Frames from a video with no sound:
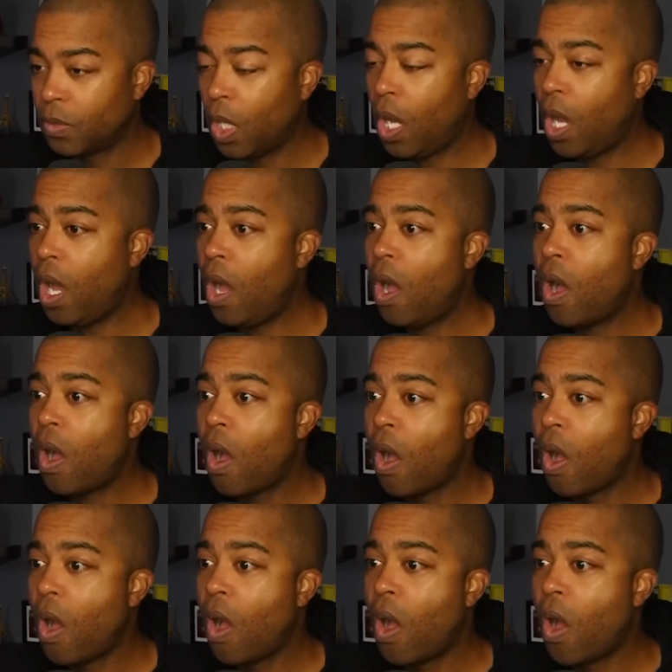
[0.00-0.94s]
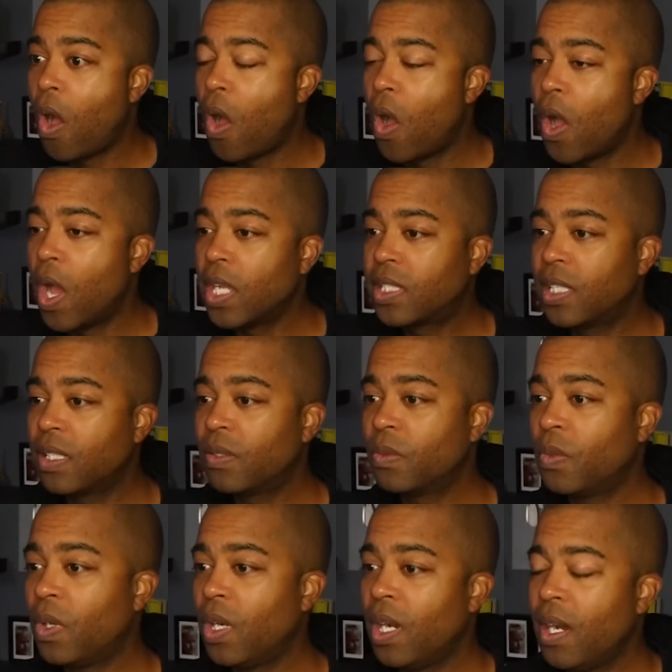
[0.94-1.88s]
Oh, it didn't
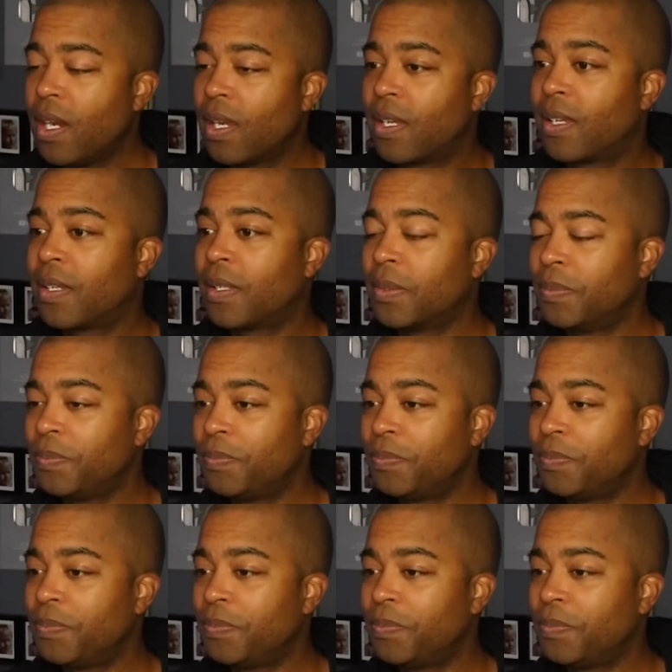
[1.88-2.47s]
work.